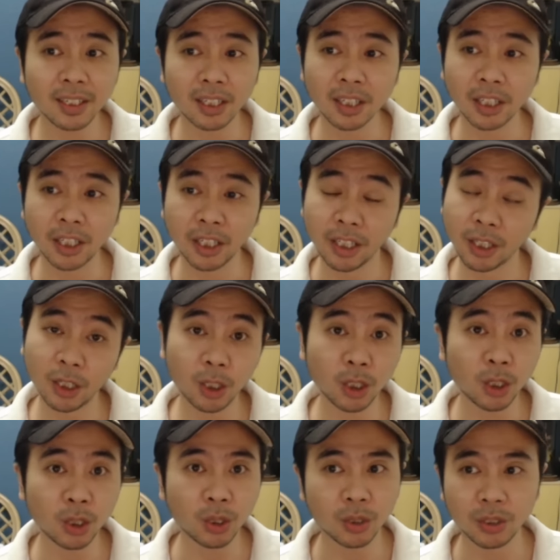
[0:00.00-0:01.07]
a
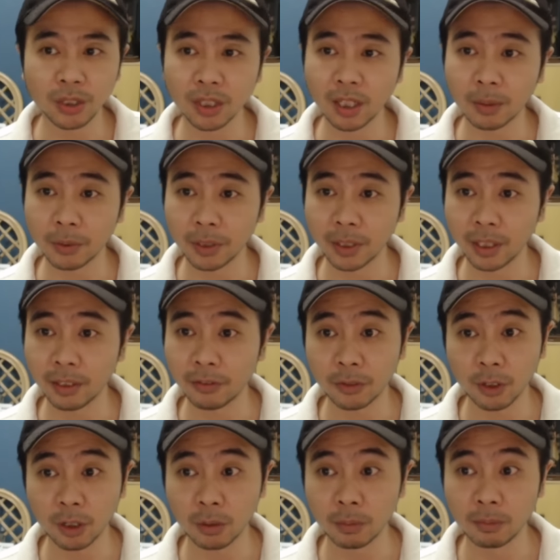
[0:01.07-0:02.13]
huge upgrade
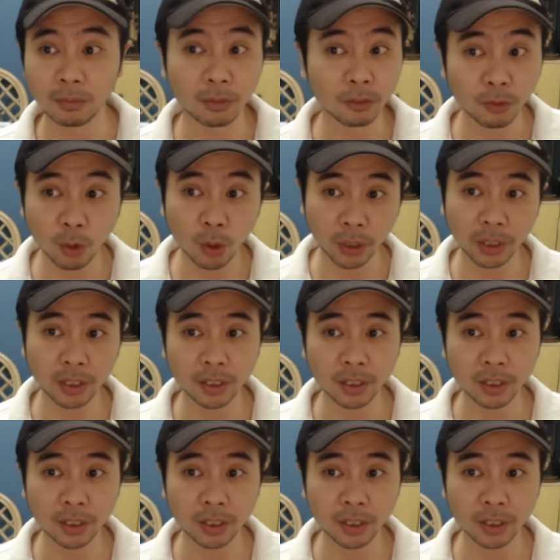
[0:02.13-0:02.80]
from before,